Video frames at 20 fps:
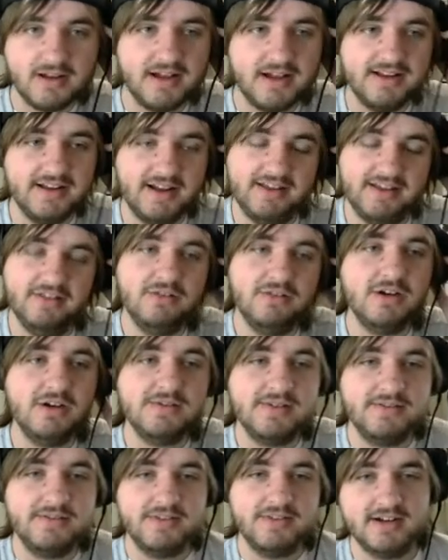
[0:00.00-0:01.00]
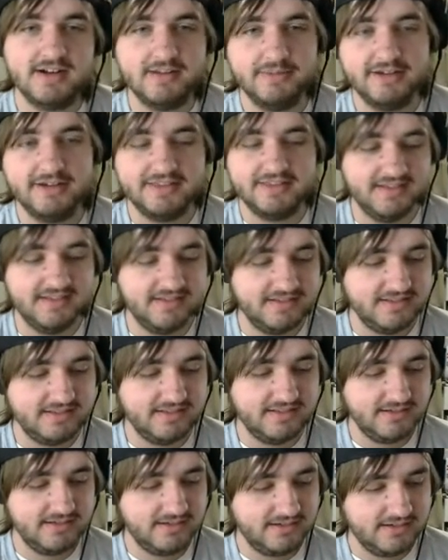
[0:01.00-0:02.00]
I don't know if I've talked about
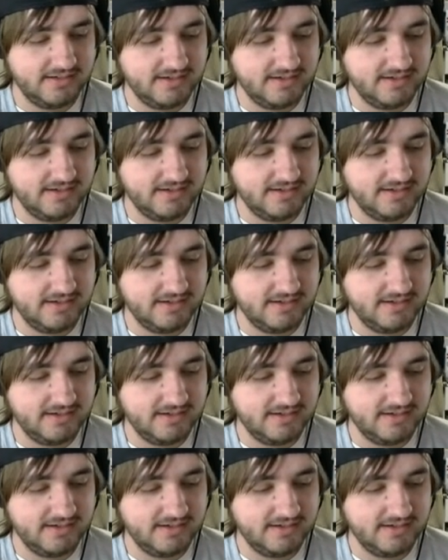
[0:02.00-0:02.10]
this